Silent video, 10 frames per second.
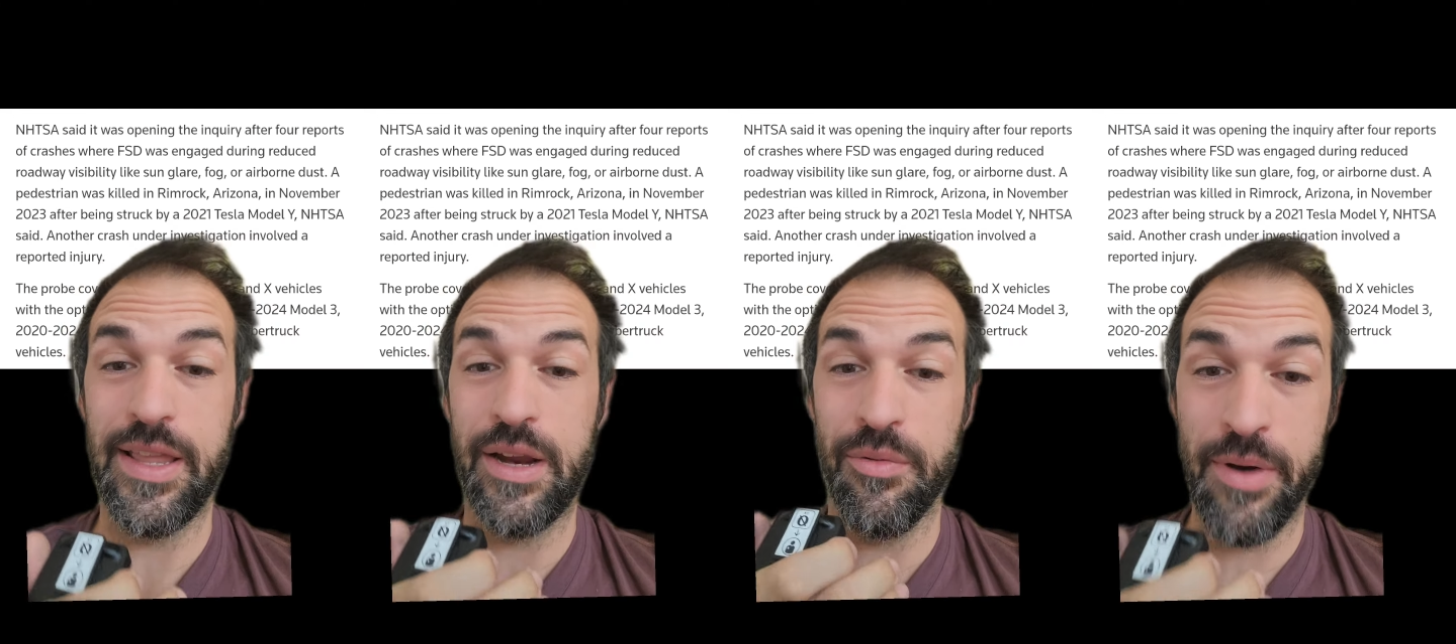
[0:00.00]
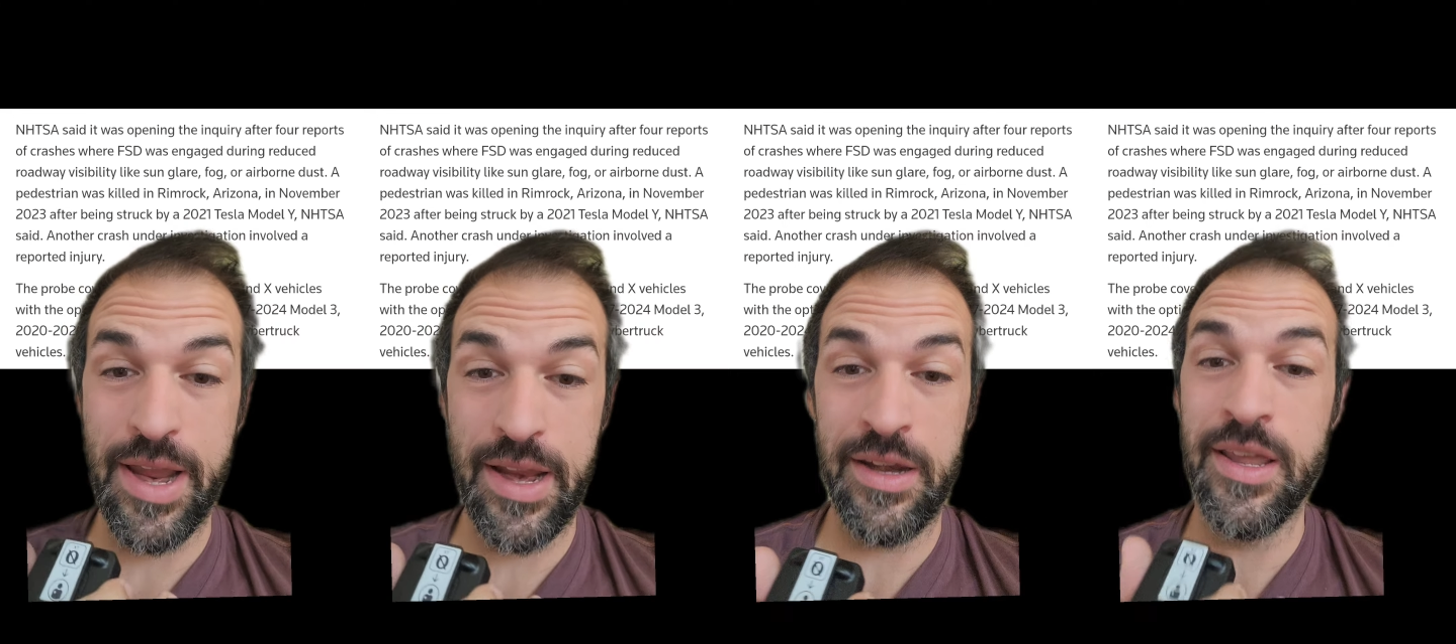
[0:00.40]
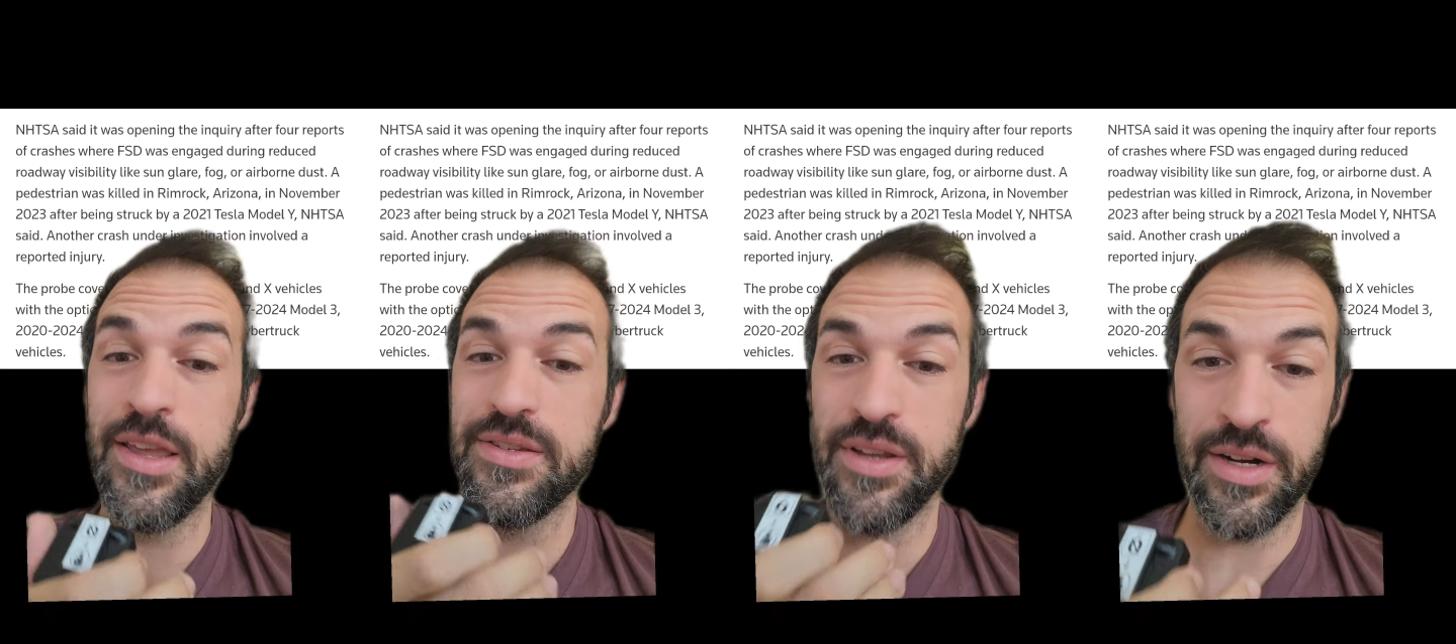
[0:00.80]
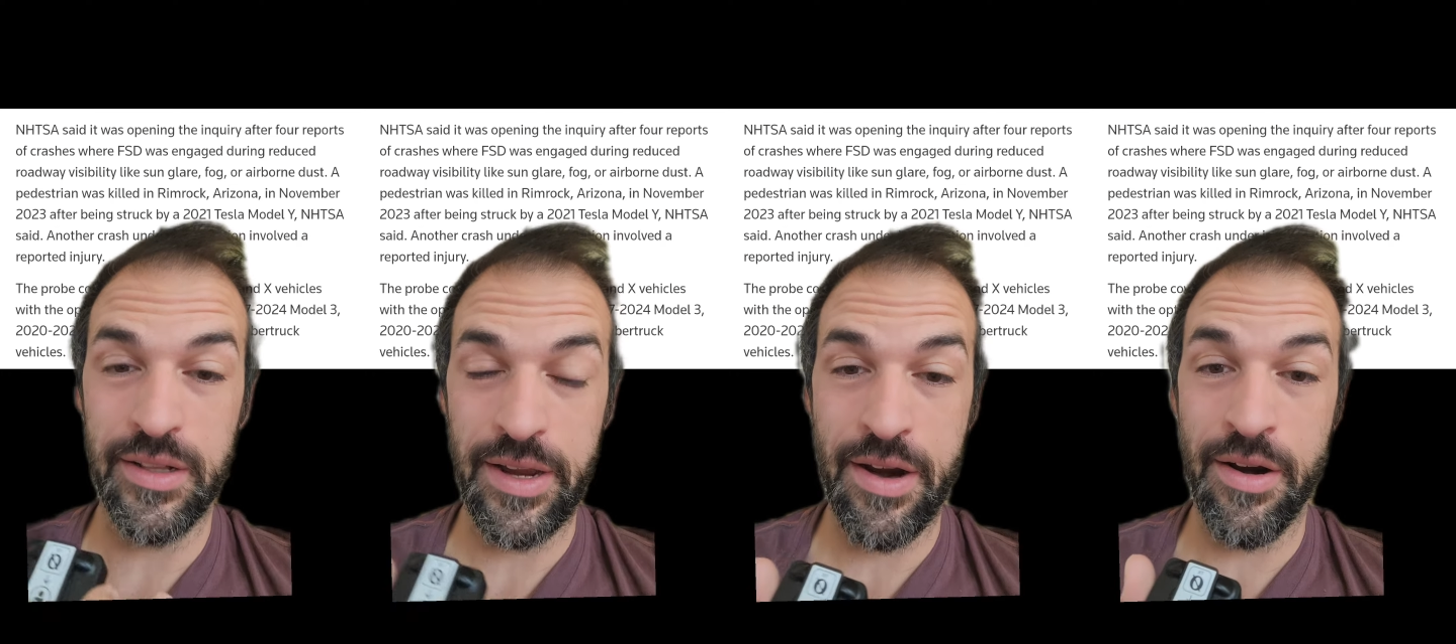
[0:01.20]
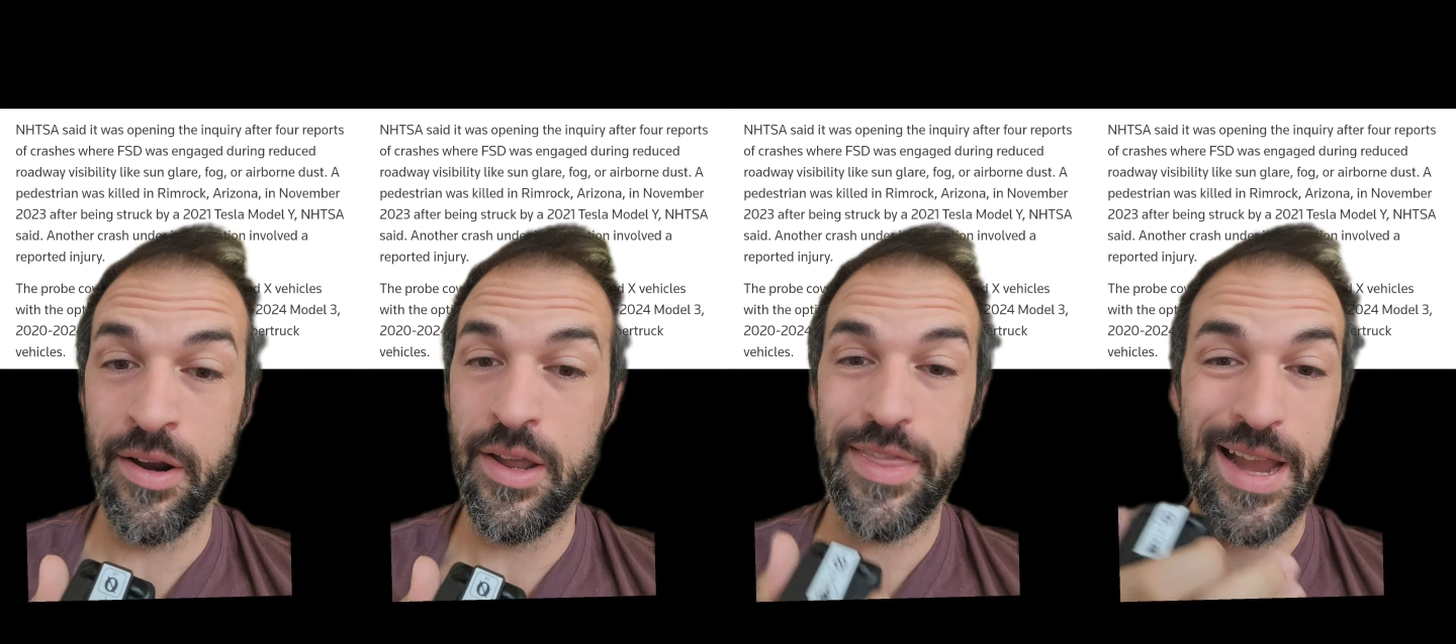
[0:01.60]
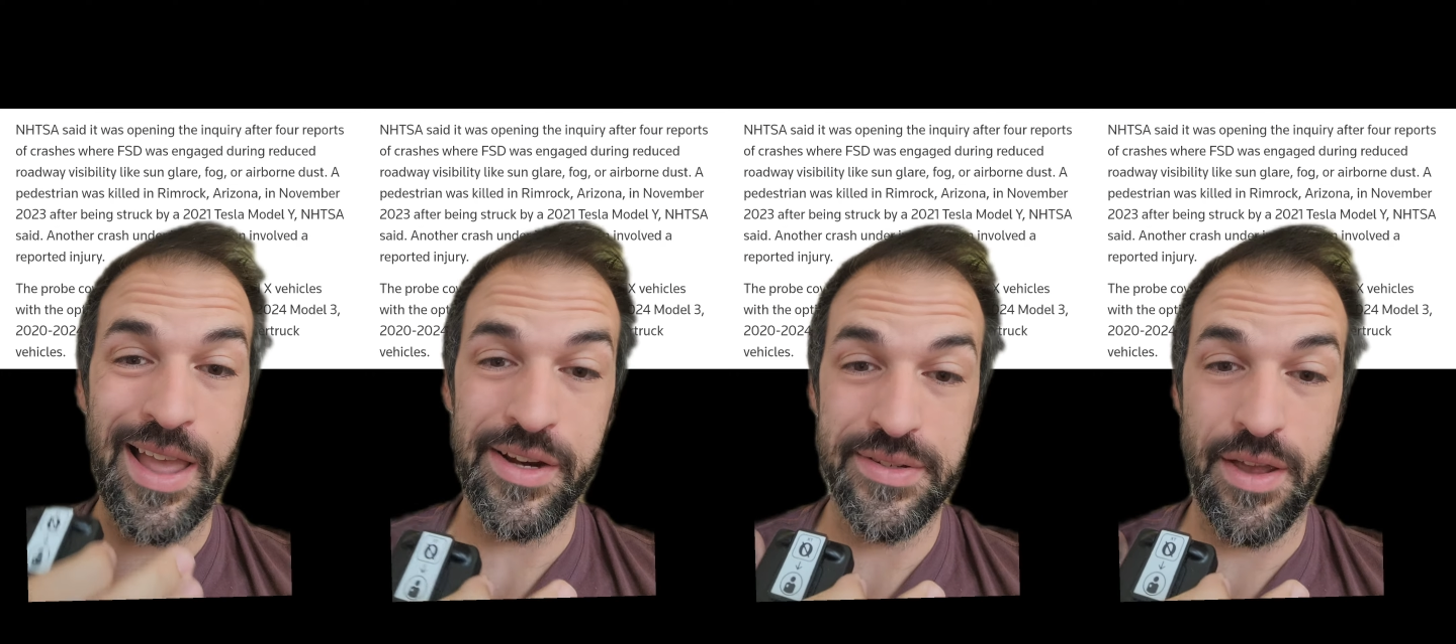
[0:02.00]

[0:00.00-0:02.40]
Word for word: like rain, sun glare, that kind of